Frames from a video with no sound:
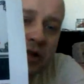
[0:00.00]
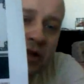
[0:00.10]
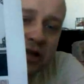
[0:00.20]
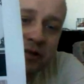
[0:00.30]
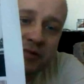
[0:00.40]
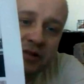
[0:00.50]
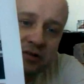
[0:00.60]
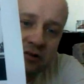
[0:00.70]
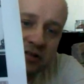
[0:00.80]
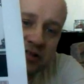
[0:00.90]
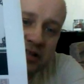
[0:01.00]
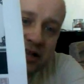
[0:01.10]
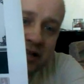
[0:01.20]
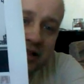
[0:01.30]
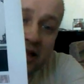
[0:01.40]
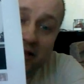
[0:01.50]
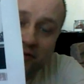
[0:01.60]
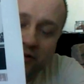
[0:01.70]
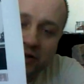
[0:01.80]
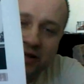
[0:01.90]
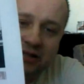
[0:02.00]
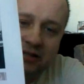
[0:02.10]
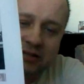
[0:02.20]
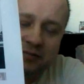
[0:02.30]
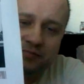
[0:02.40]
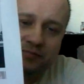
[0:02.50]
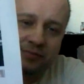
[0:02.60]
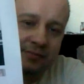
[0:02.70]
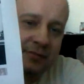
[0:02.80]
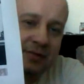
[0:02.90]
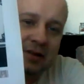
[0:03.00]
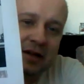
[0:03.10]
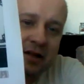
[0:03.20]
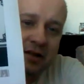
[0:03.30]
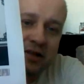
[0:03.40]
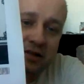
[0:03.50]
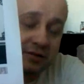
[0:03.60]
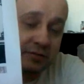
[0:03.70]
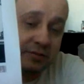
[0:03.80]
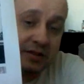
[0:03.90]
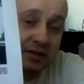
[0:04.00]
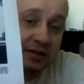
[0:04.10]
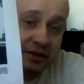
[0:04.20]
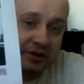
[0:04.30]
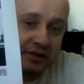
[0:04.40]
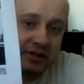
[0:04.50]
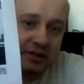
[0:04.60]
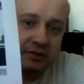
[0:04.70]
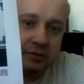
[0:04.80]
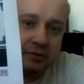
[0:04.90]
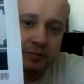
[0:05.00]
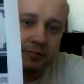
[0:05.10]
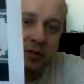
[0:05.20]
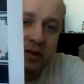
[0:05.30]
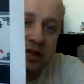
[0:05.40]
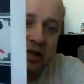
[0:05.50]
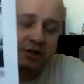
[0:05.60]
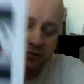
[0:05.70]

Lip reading: Come to the Dark Side, They Have Cookies. I thought this was a hilarious little stitch.